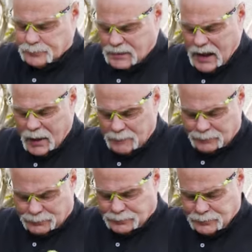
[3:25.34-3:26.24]
Now,
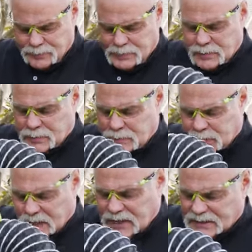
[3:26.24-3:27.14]

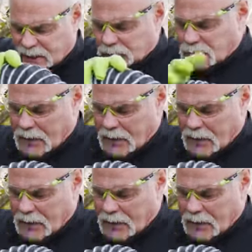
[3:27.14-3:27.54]
as I go through